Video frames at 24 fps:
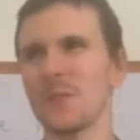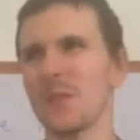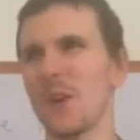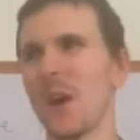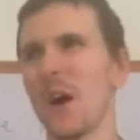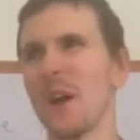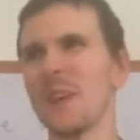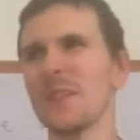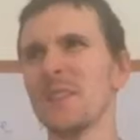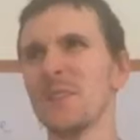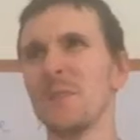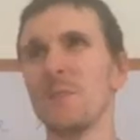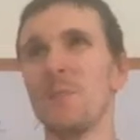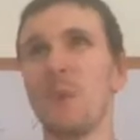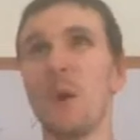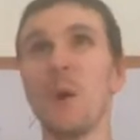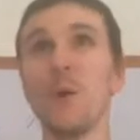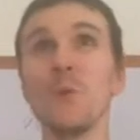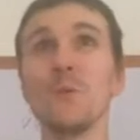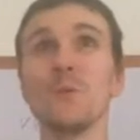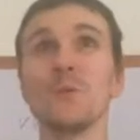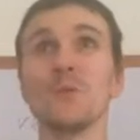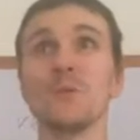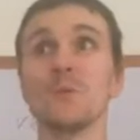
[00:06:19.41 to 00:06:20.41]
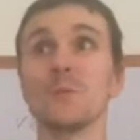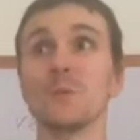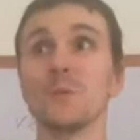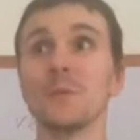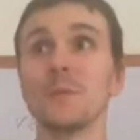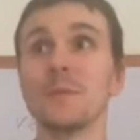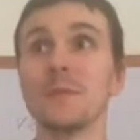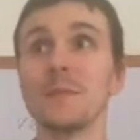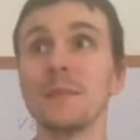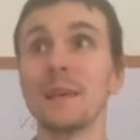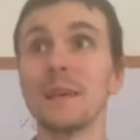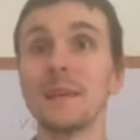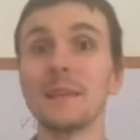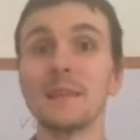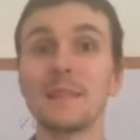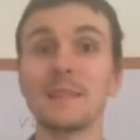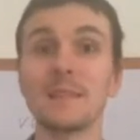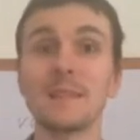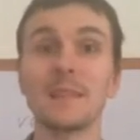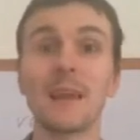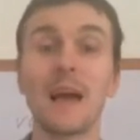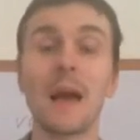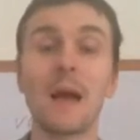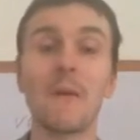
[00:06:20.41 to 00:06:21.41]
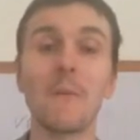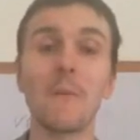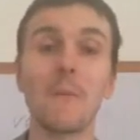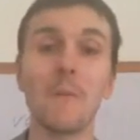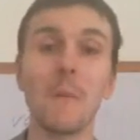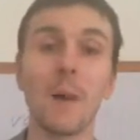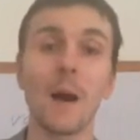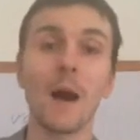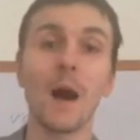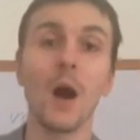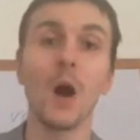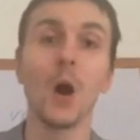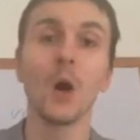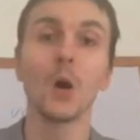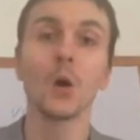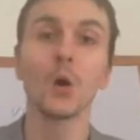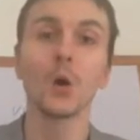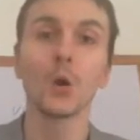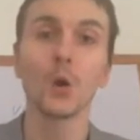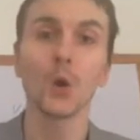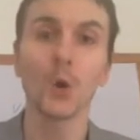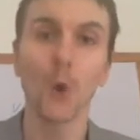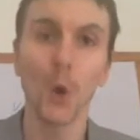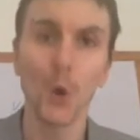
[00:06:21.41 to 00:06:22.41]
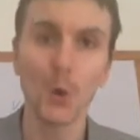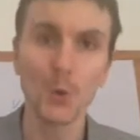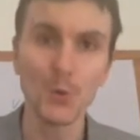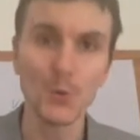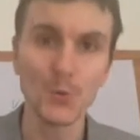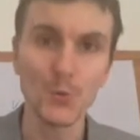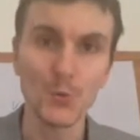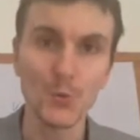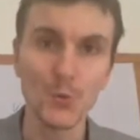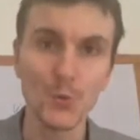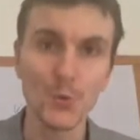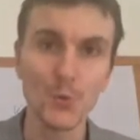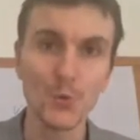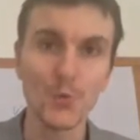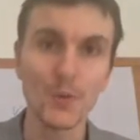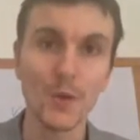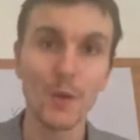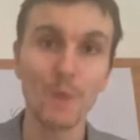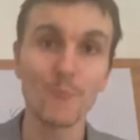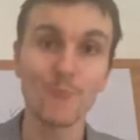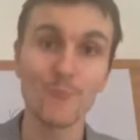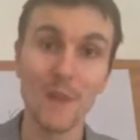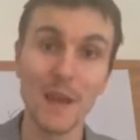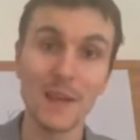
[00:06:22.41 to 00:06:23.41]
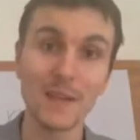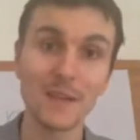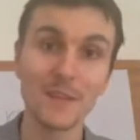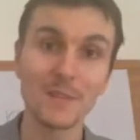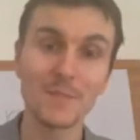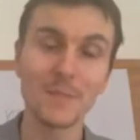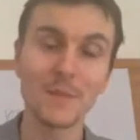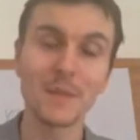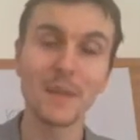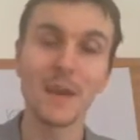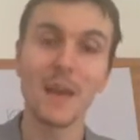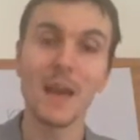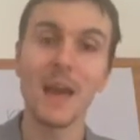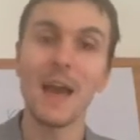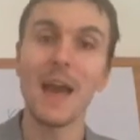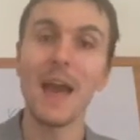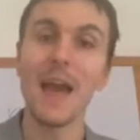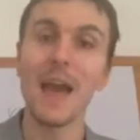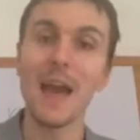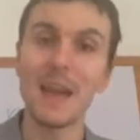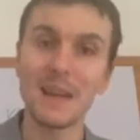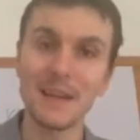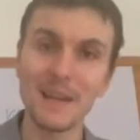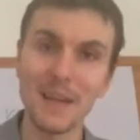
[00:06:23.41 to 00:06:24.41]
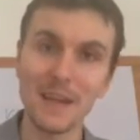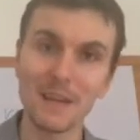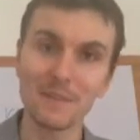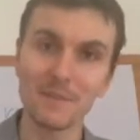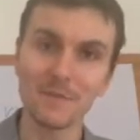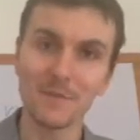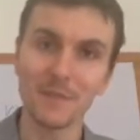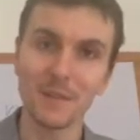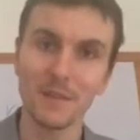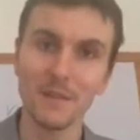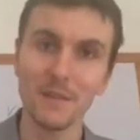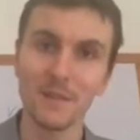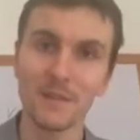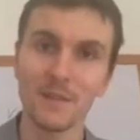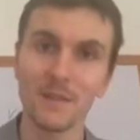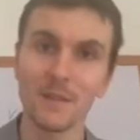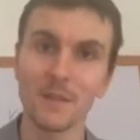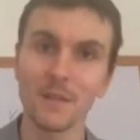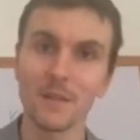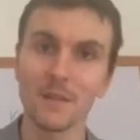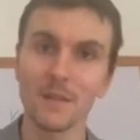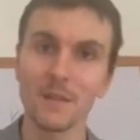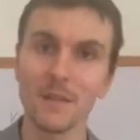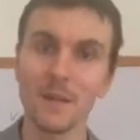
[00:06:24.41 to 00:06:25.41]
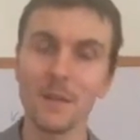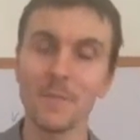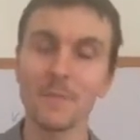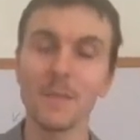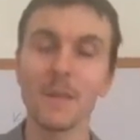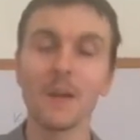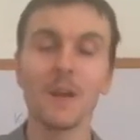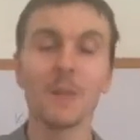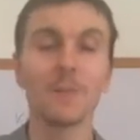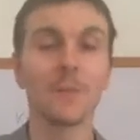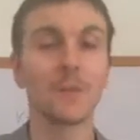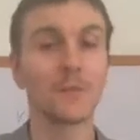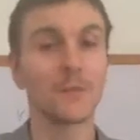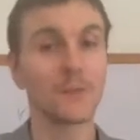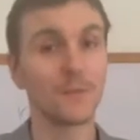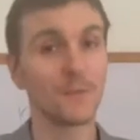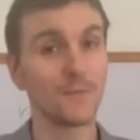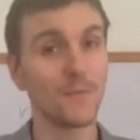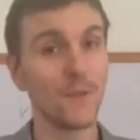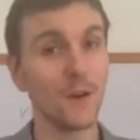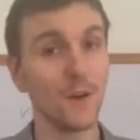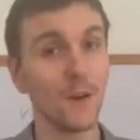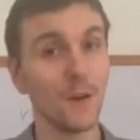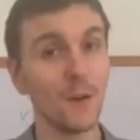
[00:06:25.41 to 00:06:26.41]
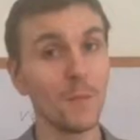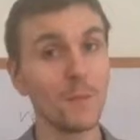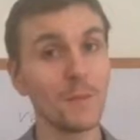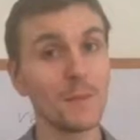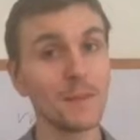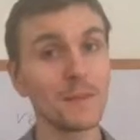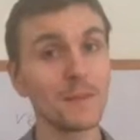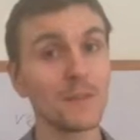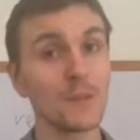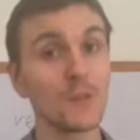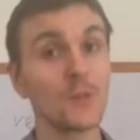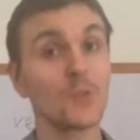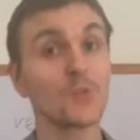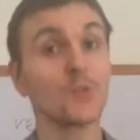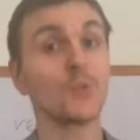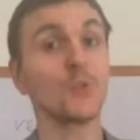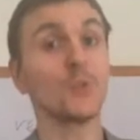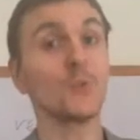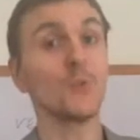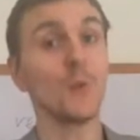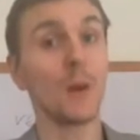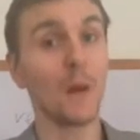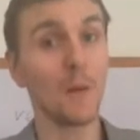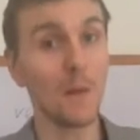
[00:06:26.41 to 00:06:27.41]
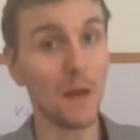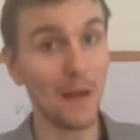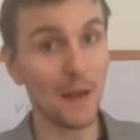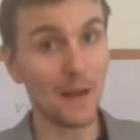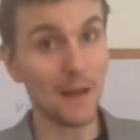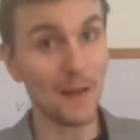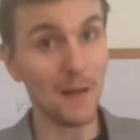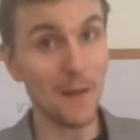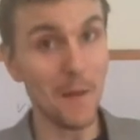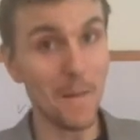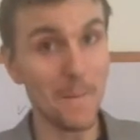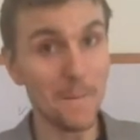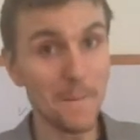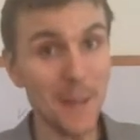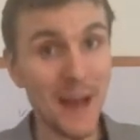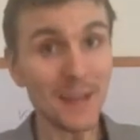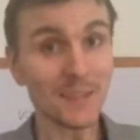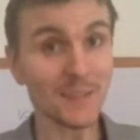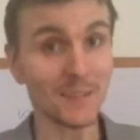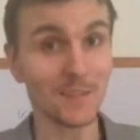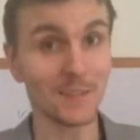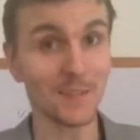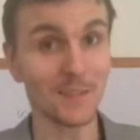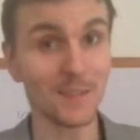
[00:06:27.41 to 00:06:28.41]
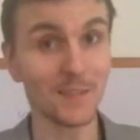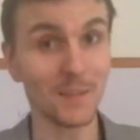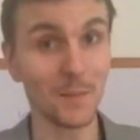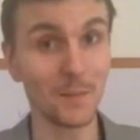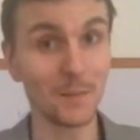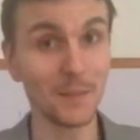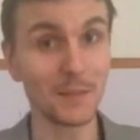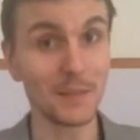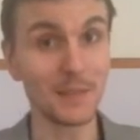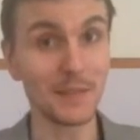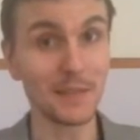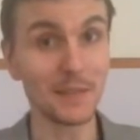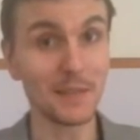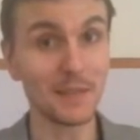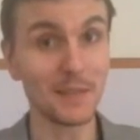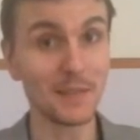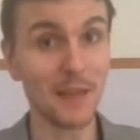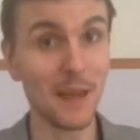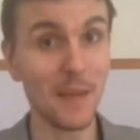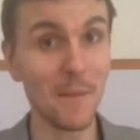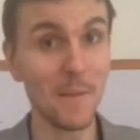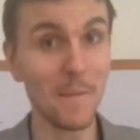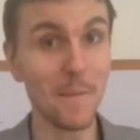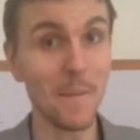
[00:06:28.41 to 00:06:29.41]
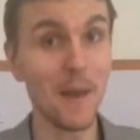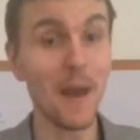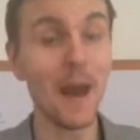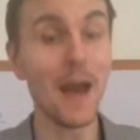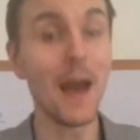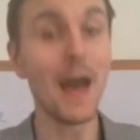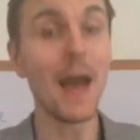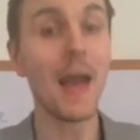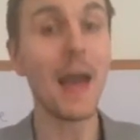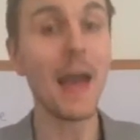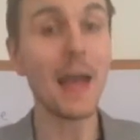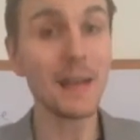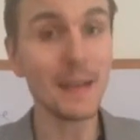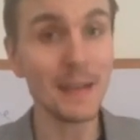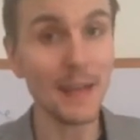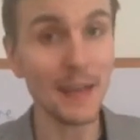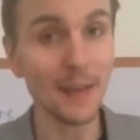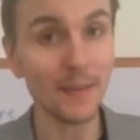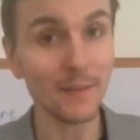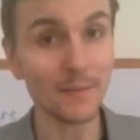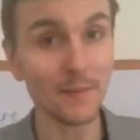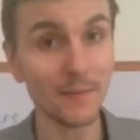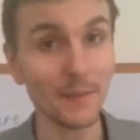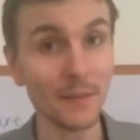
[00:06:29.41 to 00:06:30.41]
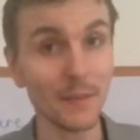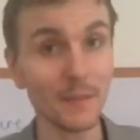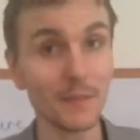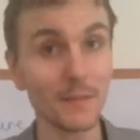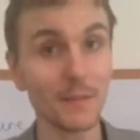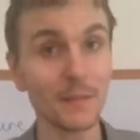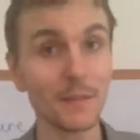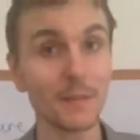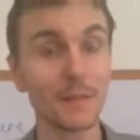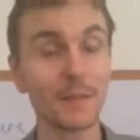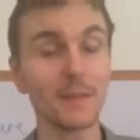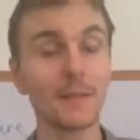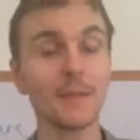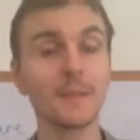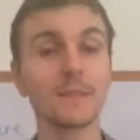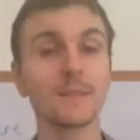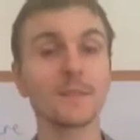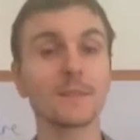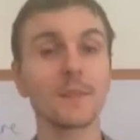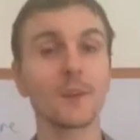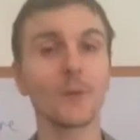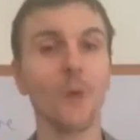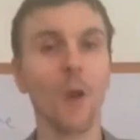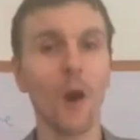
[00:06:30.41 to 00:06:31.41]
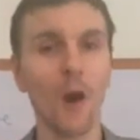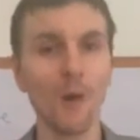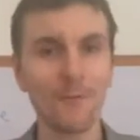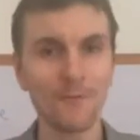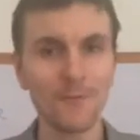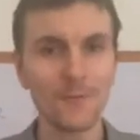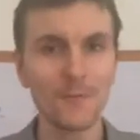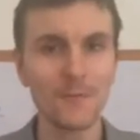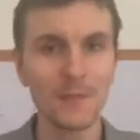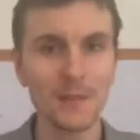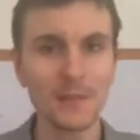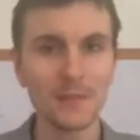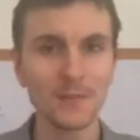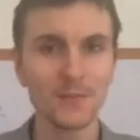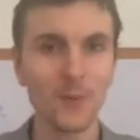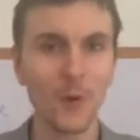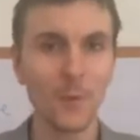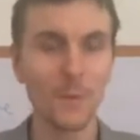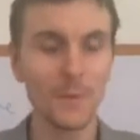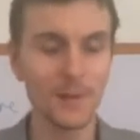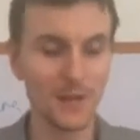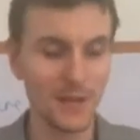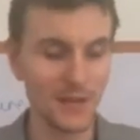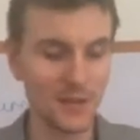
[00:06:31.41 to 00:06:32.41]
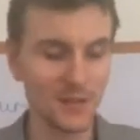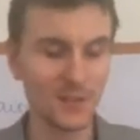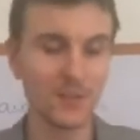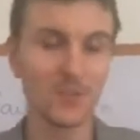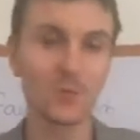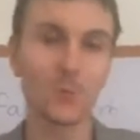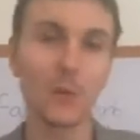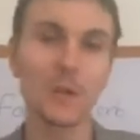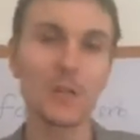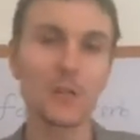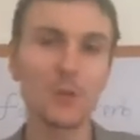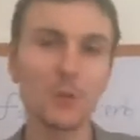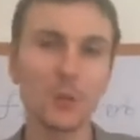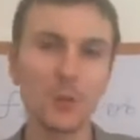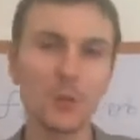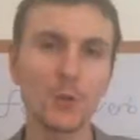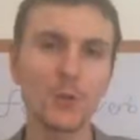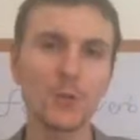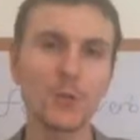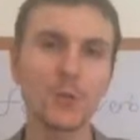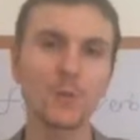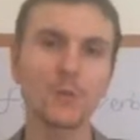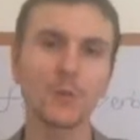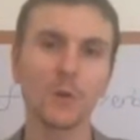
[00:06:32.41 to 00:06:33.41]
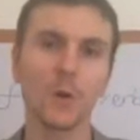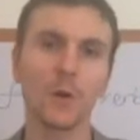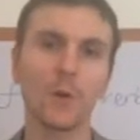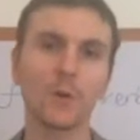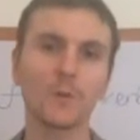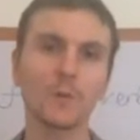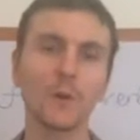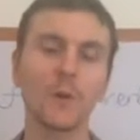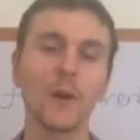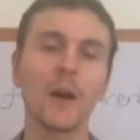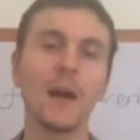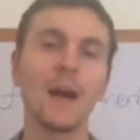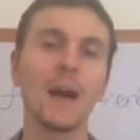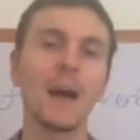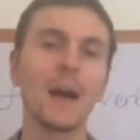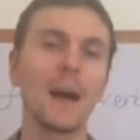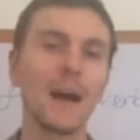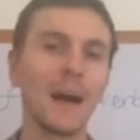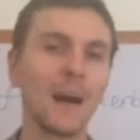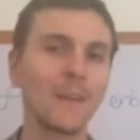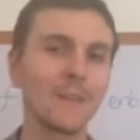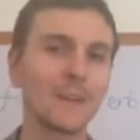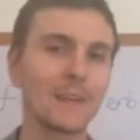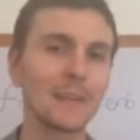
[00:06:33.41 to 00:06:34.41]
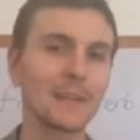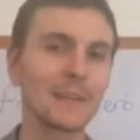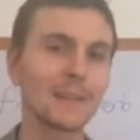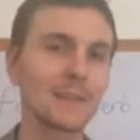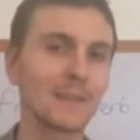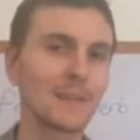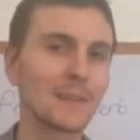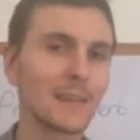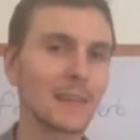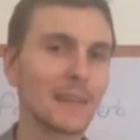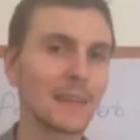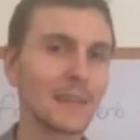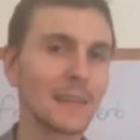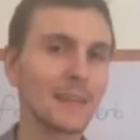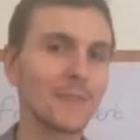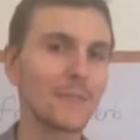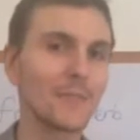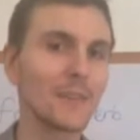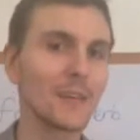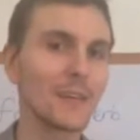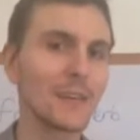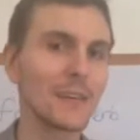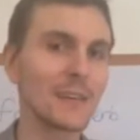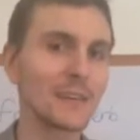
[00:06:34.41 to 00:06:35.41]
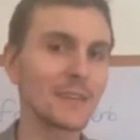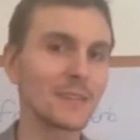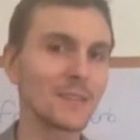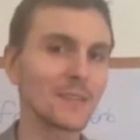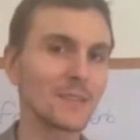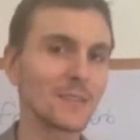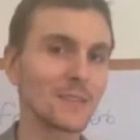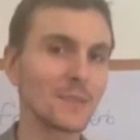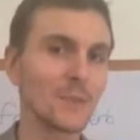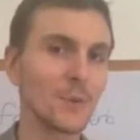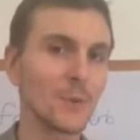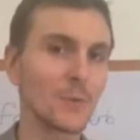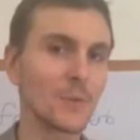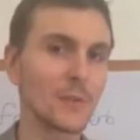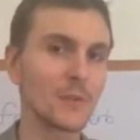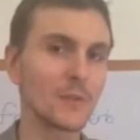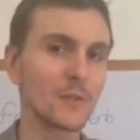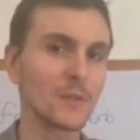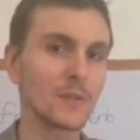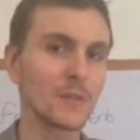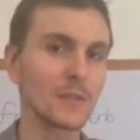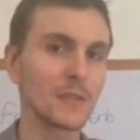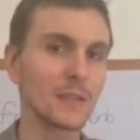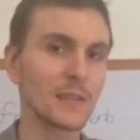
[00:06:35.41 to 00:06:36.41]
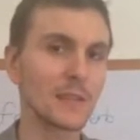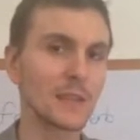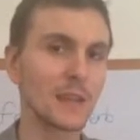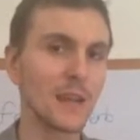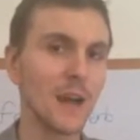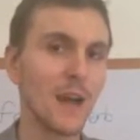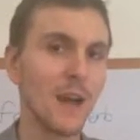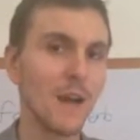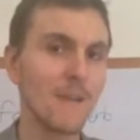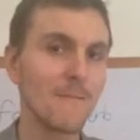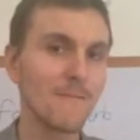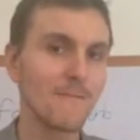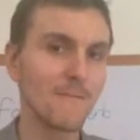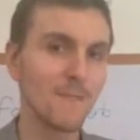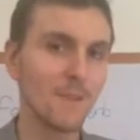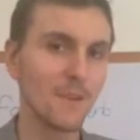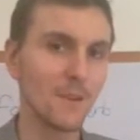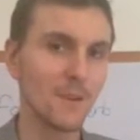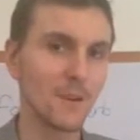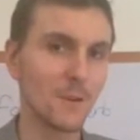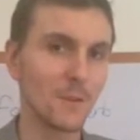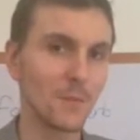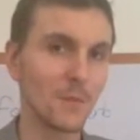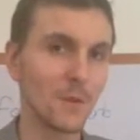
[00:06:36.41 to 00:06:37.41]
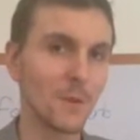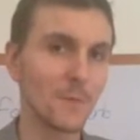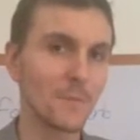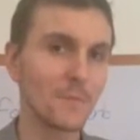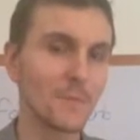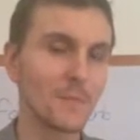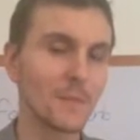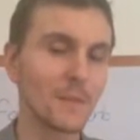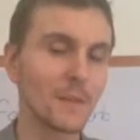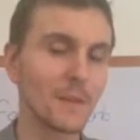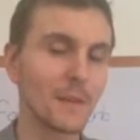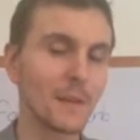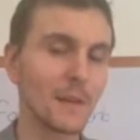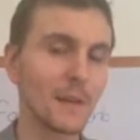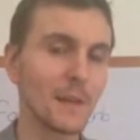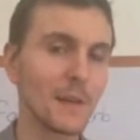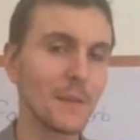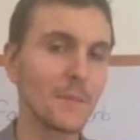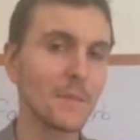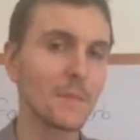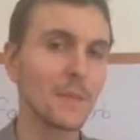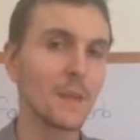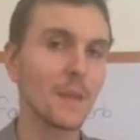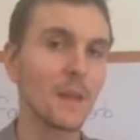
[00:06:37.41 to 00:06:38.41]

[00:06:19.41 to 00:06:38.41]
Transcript: I suppose you could say ça m'a rendu, that rendered me énervé, yeah? But the verb is to madden somebody, ça m'a énervé, okay? So often these combinations, when you could use rendre, have a little think if there isn't a more interesting verb, okay?